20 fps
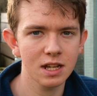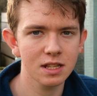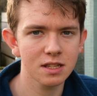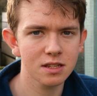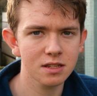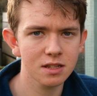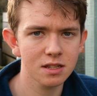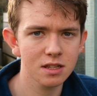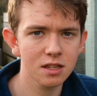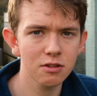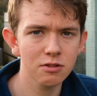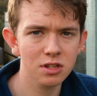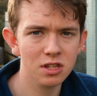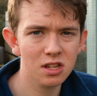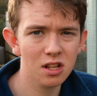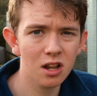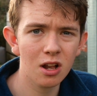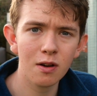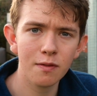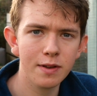It uses
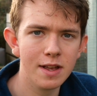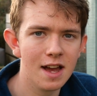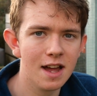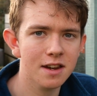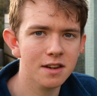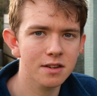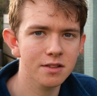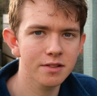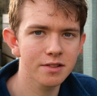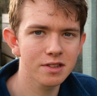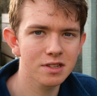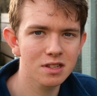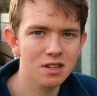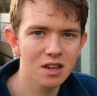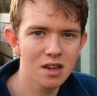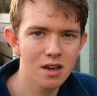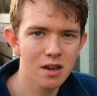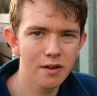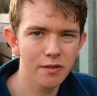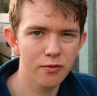a lot of candles
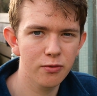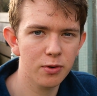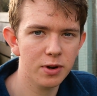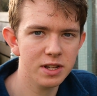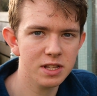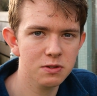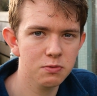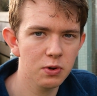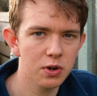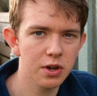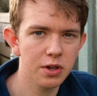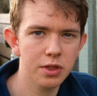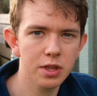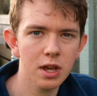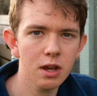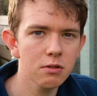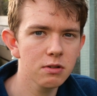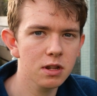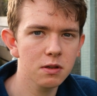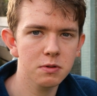for what it's worth.
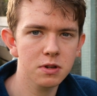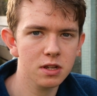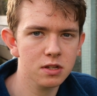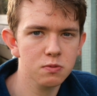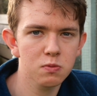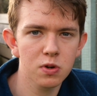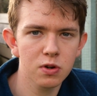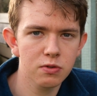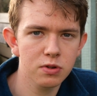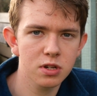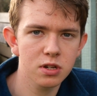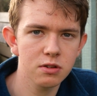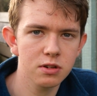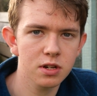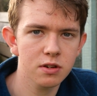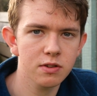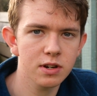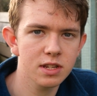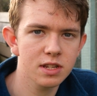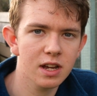It only does 1 or 2
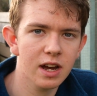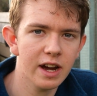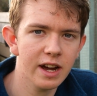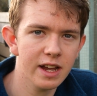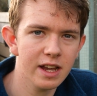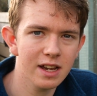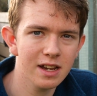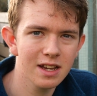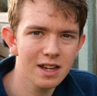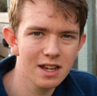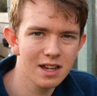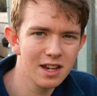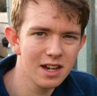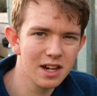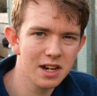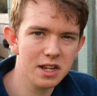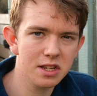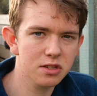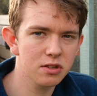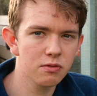degrees higher,
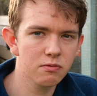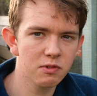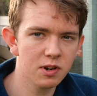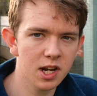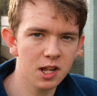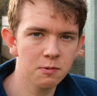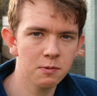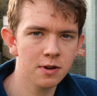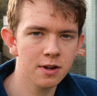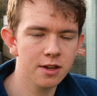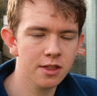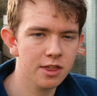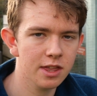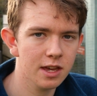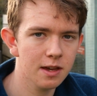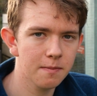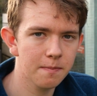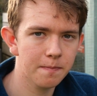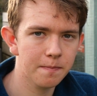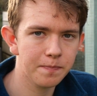and it's not really worth
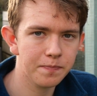it.